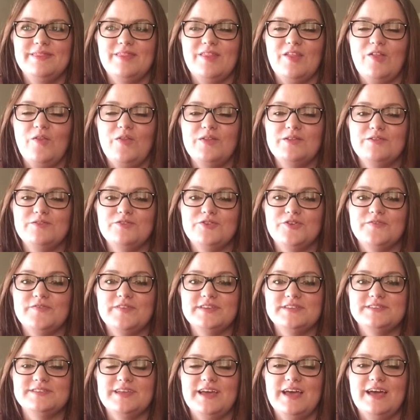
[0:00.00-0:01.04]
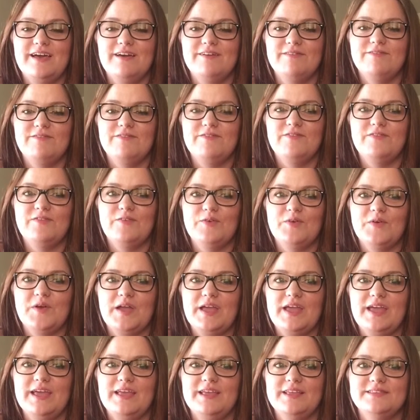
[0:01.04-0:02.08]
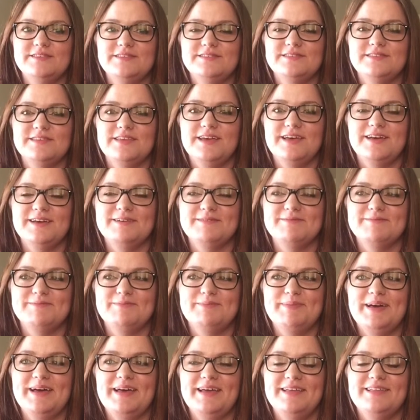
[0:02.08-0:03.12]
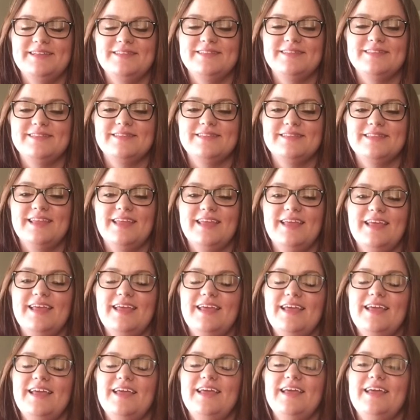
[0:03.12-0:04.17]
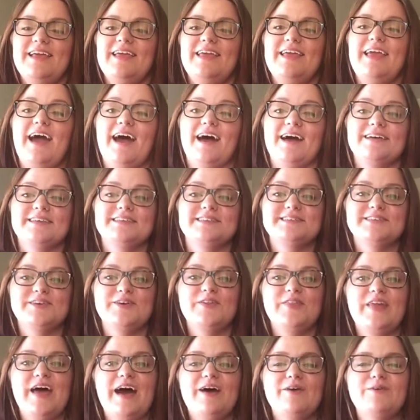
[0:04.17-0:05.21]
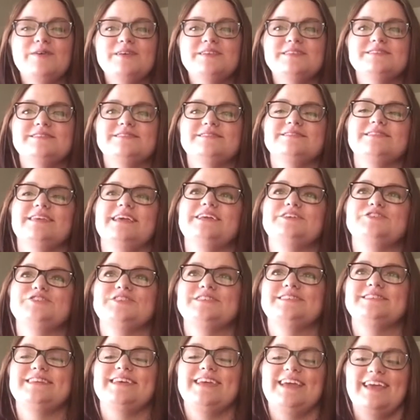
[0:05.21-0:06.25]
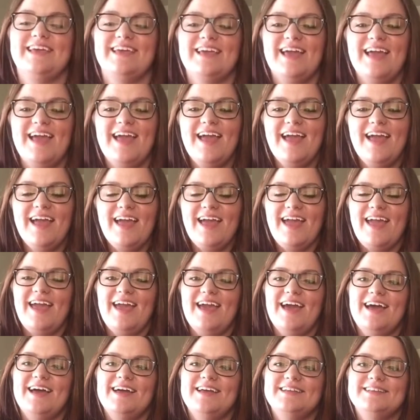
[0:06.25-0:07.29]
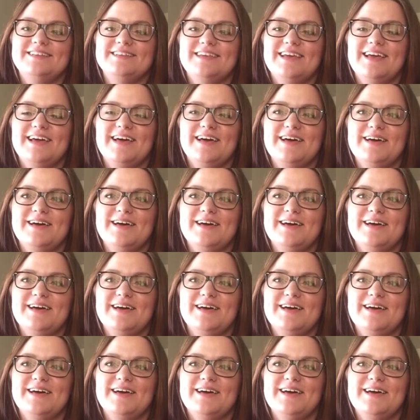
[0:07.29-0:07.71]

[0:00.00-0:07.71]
a little nervous to have 4 kids, but yeah, so that was interesting, and